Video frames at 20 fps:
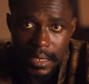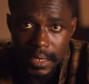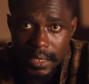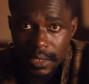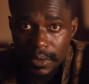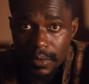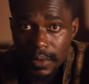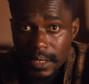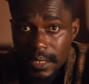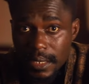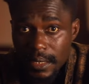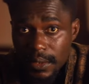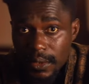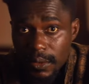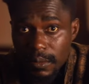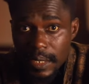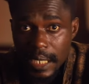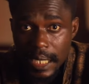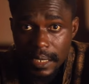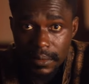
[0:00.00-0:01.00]
issues needs
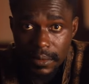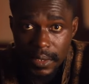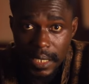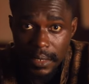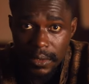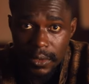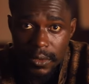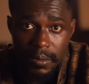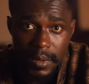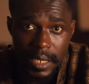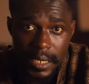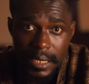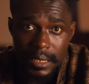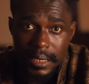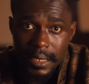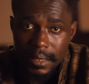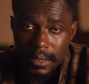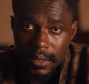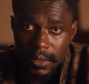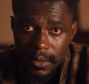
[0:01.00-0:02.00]
to be addressed to make
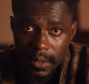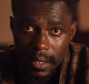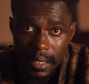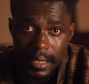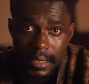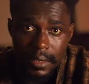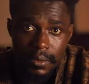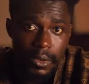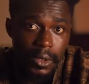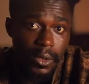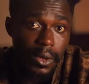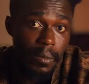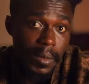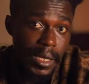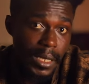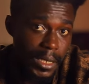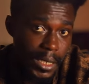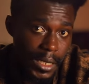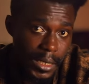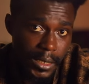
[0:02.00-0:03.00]
it a solid
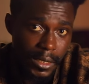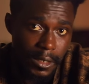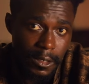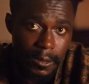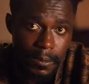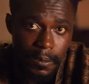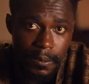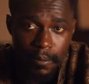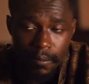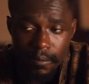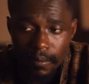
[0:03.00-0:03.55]
recommendation.